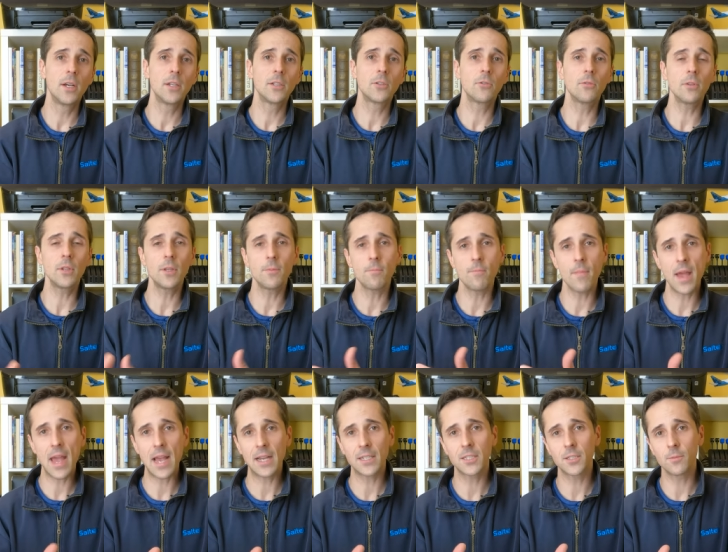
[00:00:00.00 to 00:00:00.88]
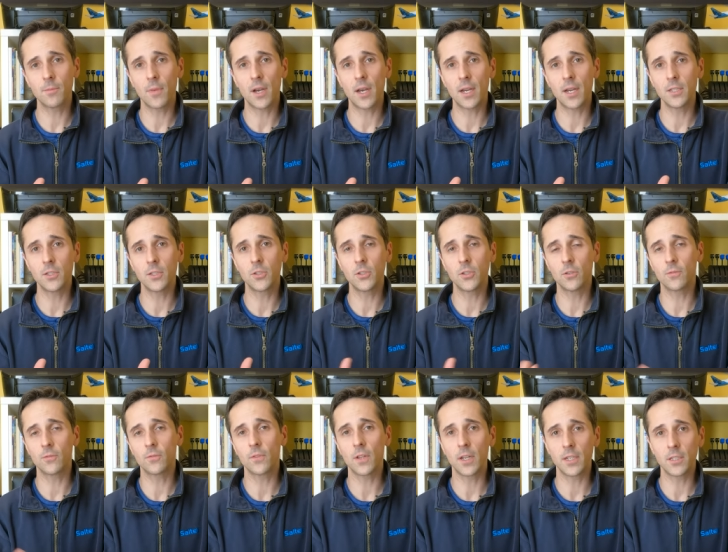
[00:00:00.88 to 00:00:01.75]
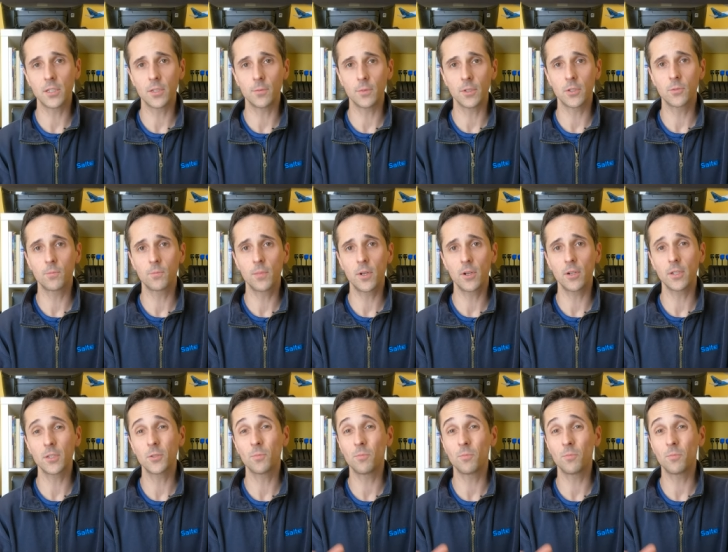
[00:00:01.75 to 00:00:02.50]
to really maximize your flight sim experience.